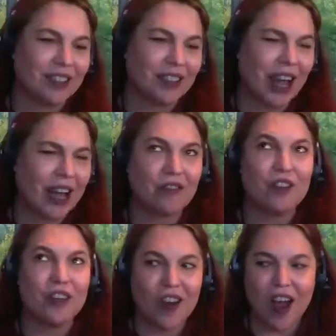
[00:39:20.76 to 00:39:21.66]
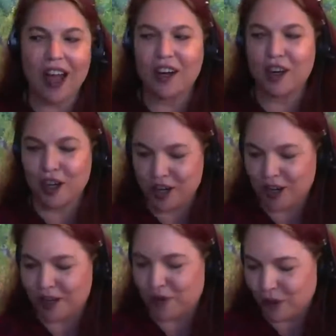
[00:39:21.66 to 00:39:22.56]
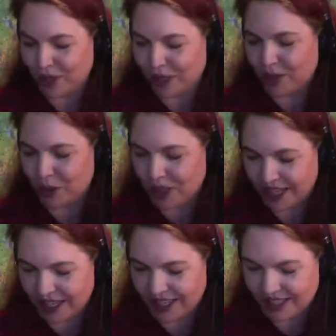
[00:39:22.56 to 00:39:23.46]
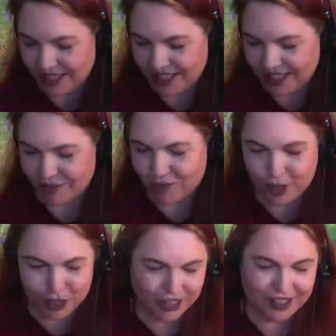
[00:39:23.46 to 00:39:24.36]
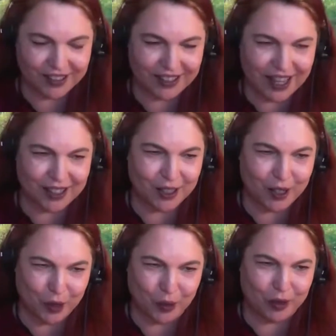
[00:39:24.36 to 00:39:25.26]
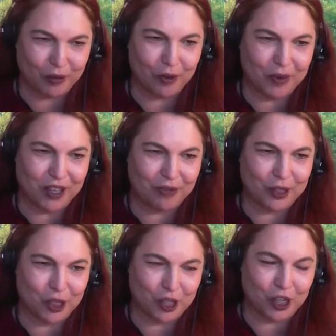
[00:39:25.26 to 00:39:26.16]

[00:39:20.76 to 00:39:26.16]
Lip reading: I have not heard of using zucchini for cheese. That's a new one for me, for sure.